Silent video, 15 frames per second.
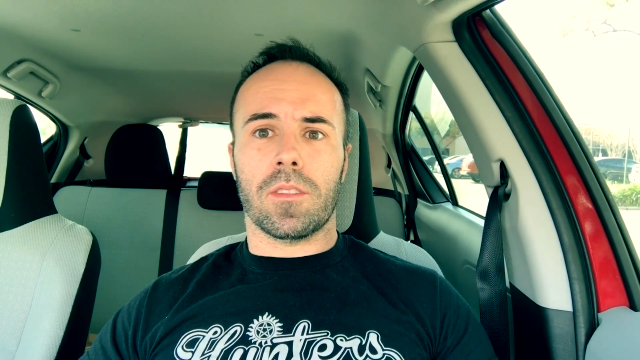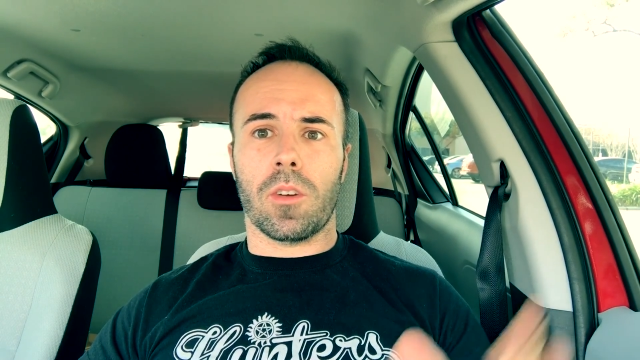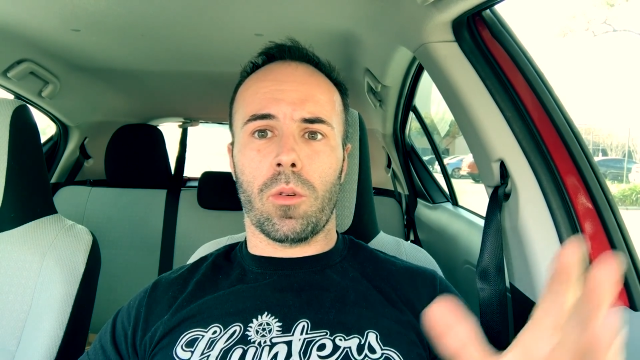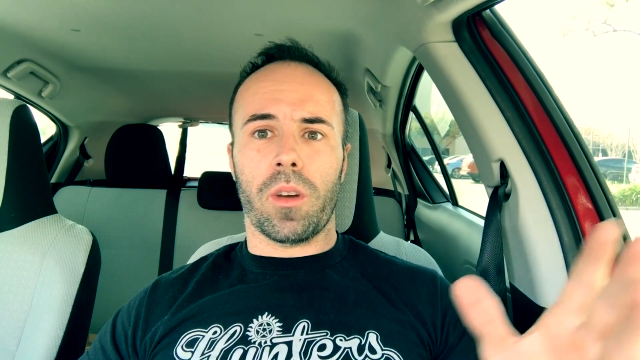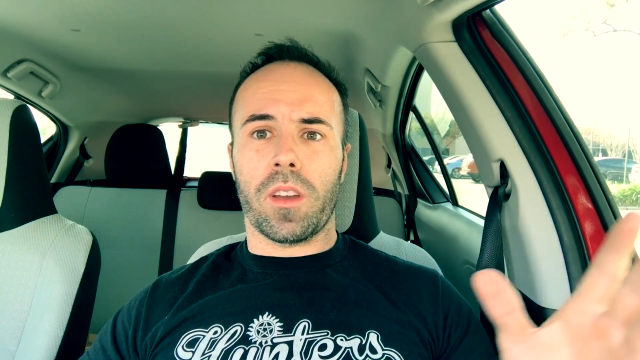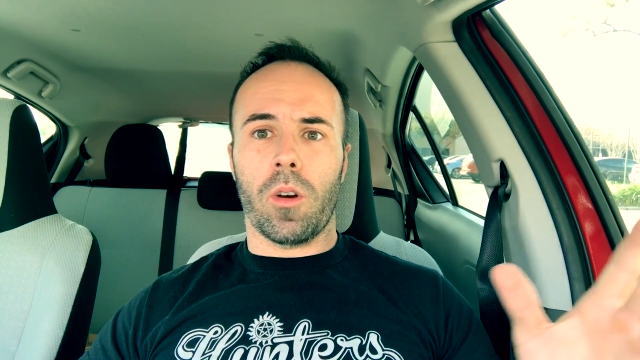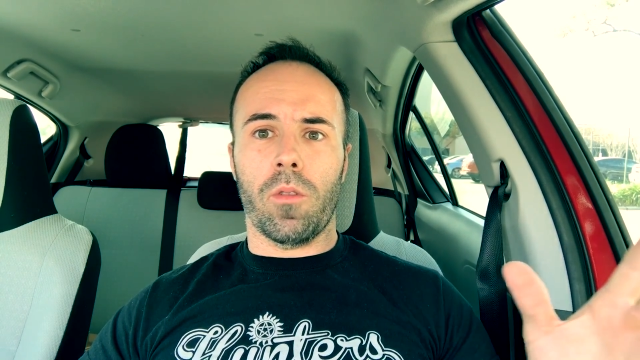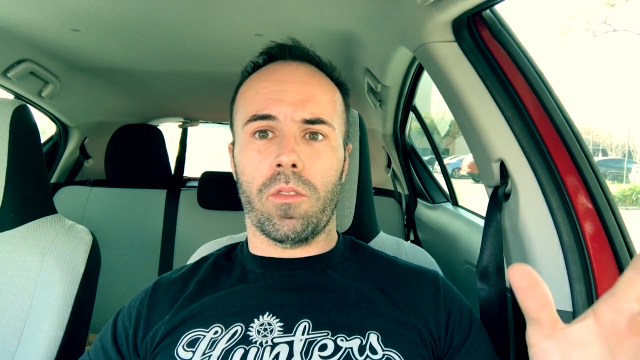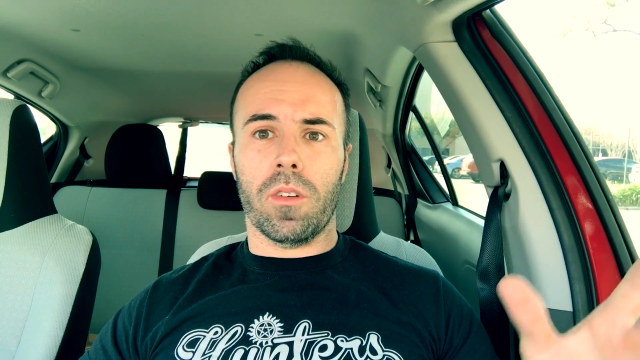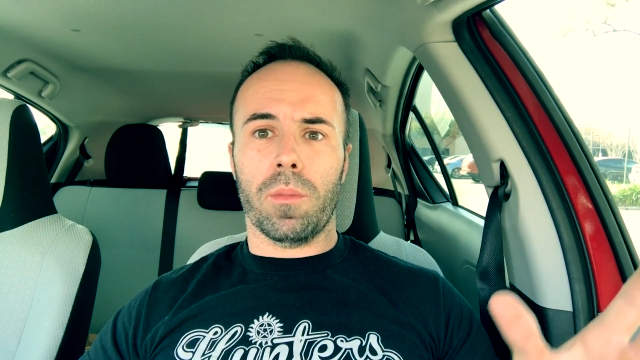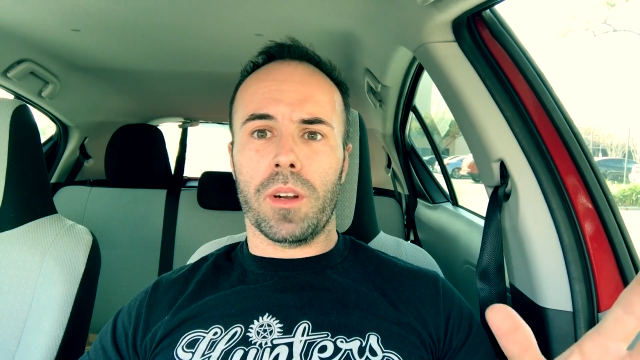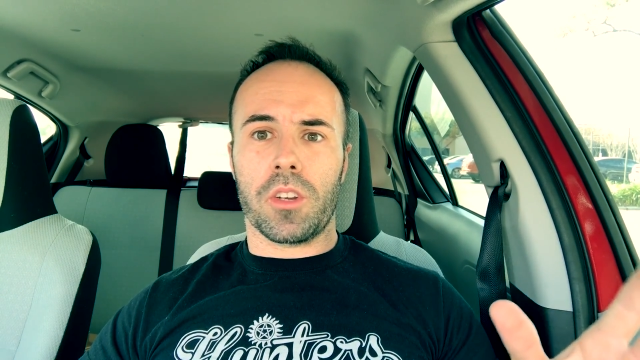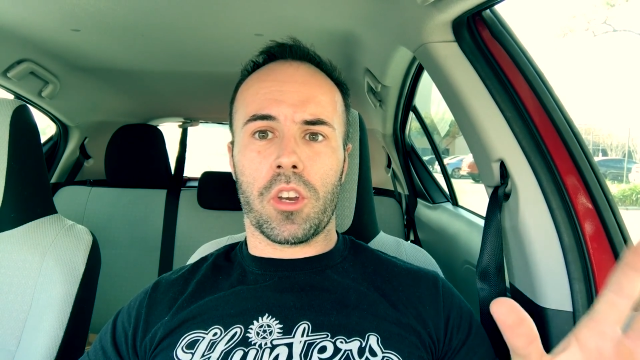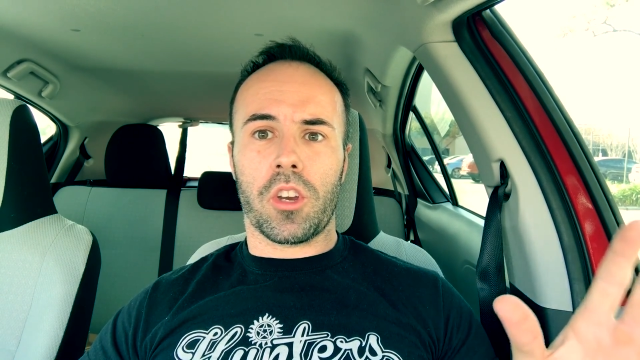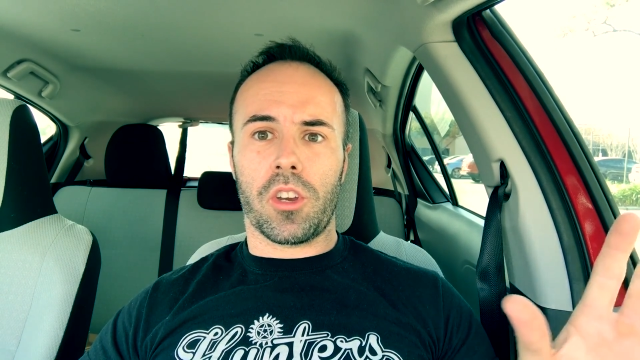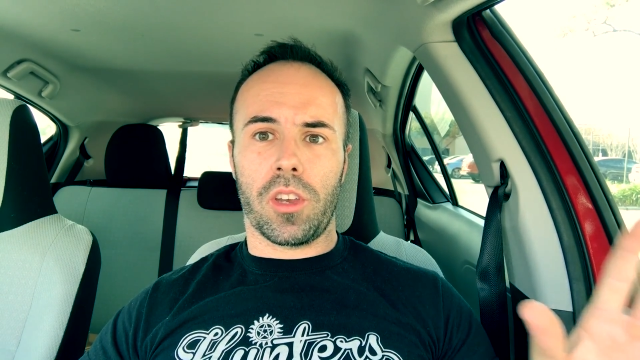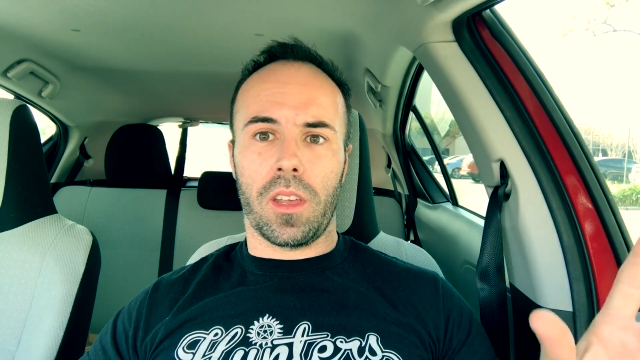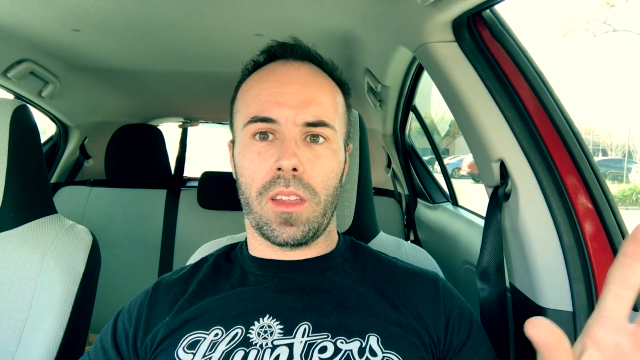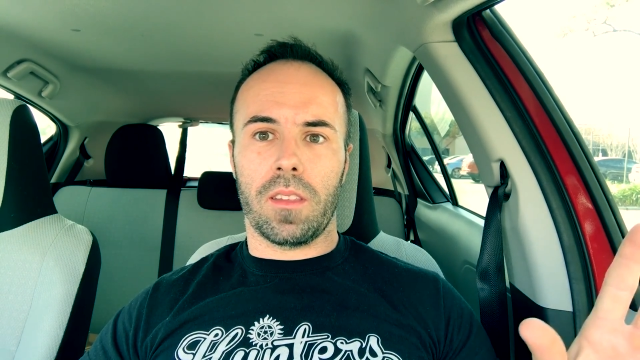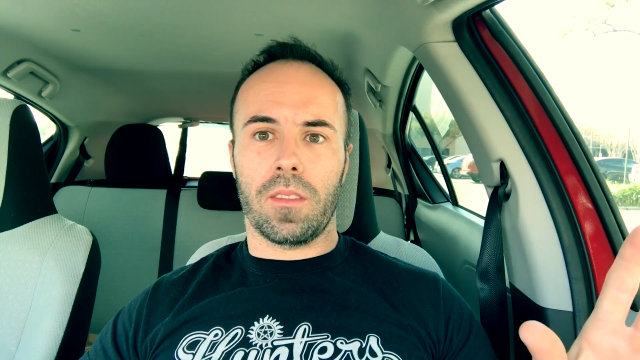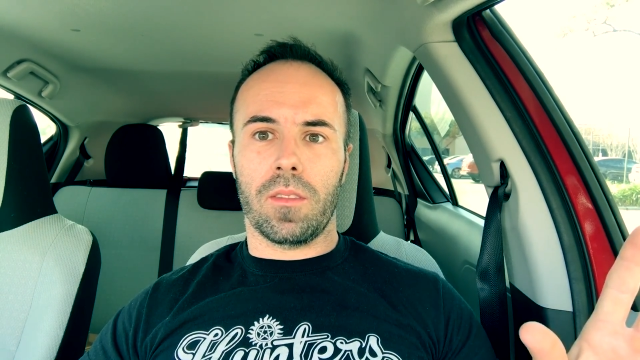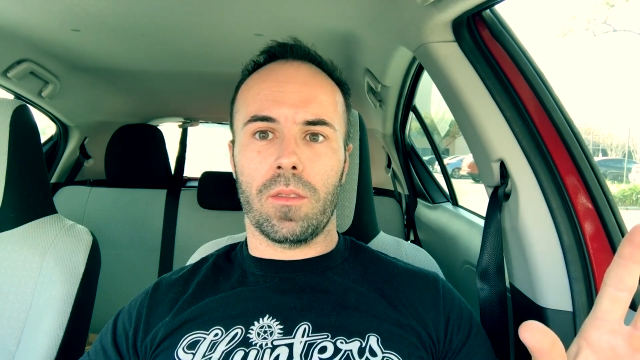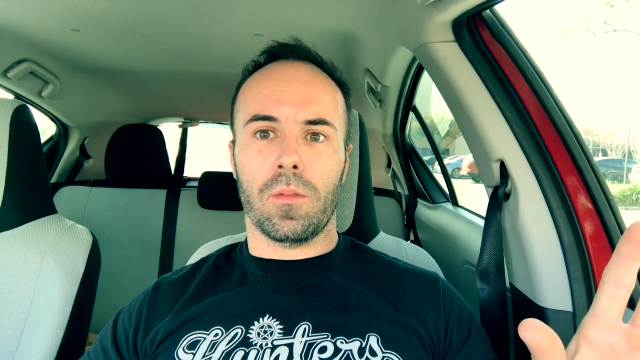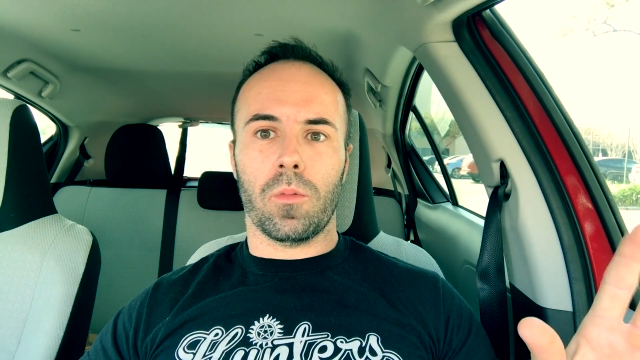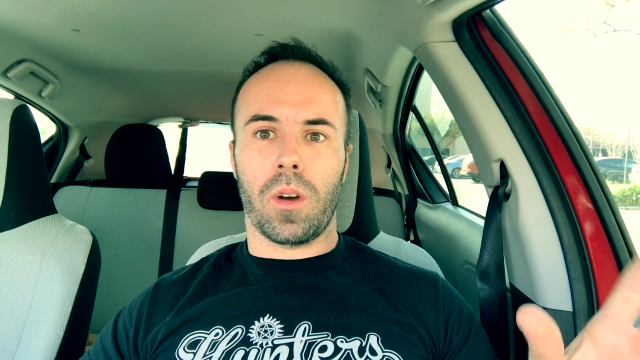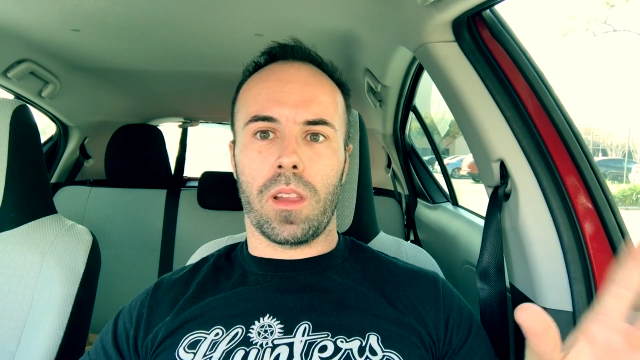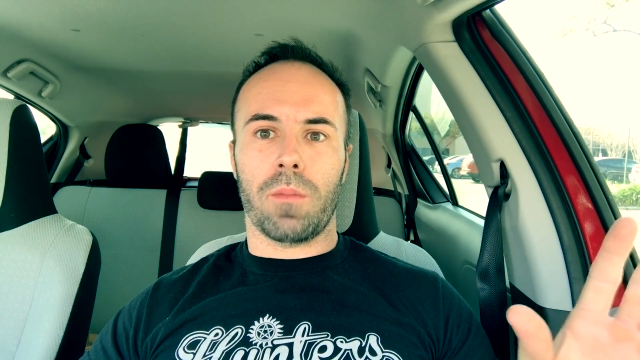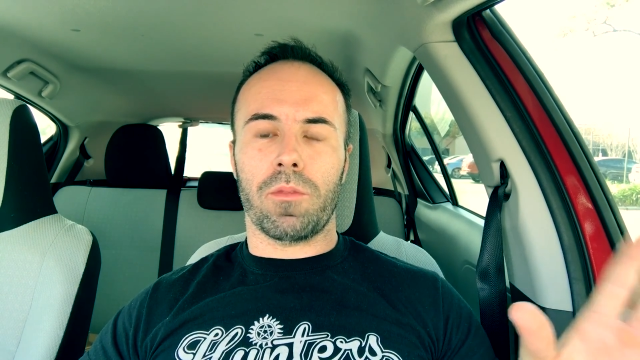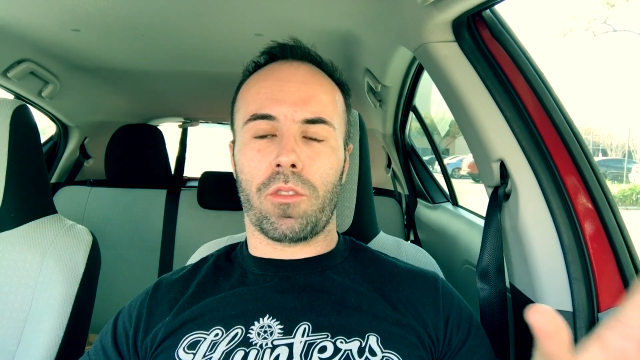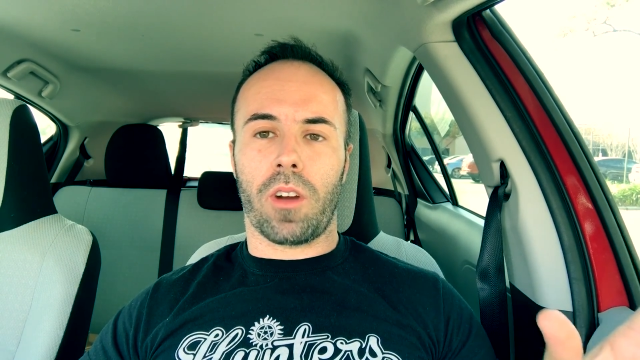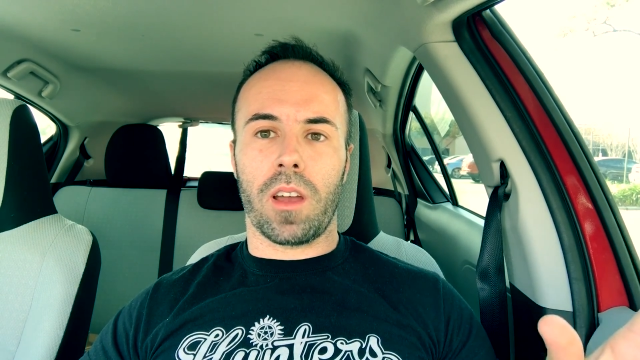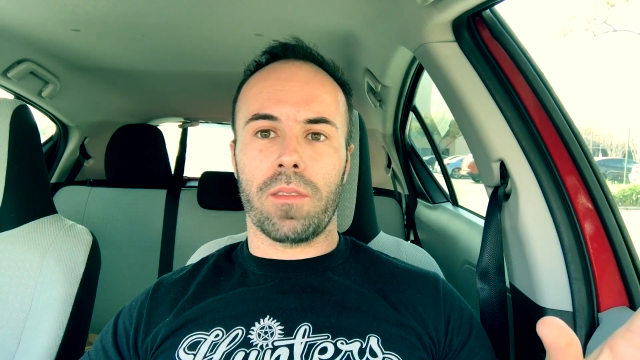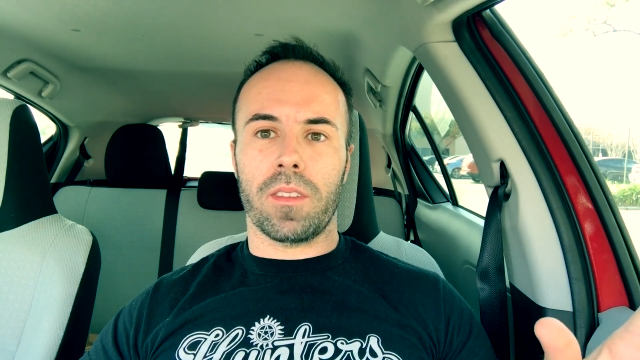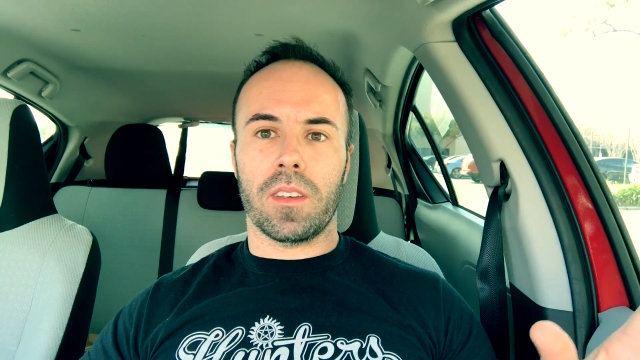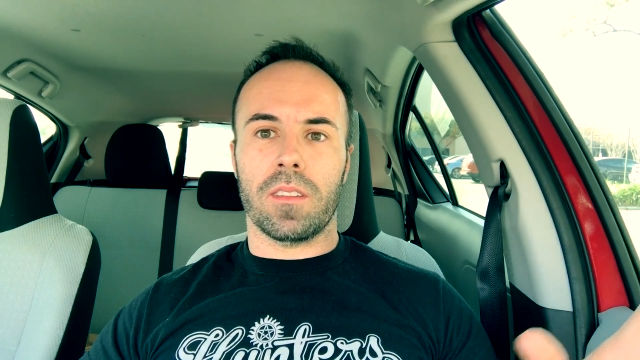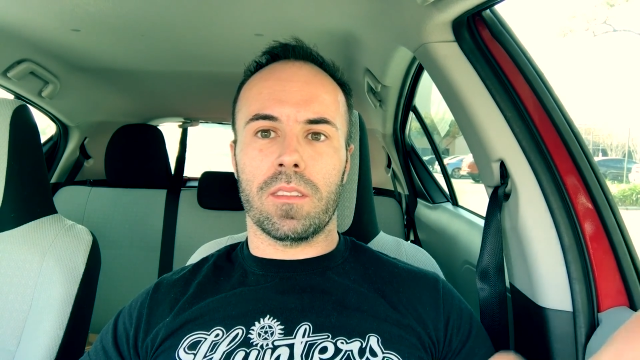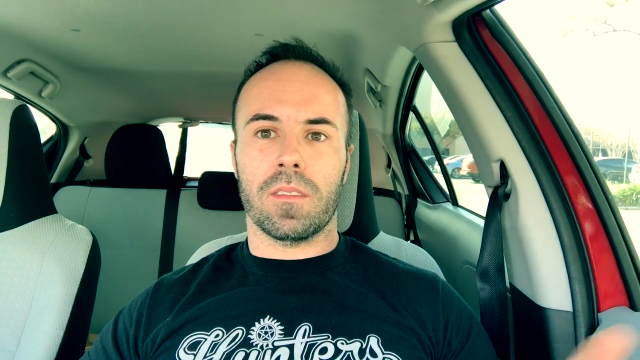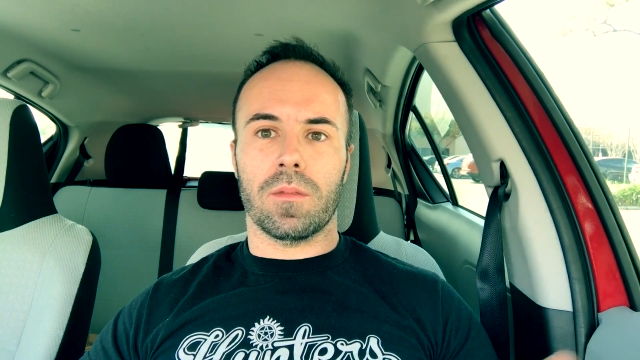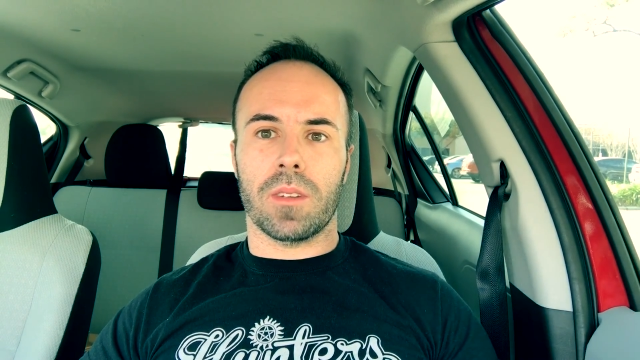going over a bunch of shit while I'm driving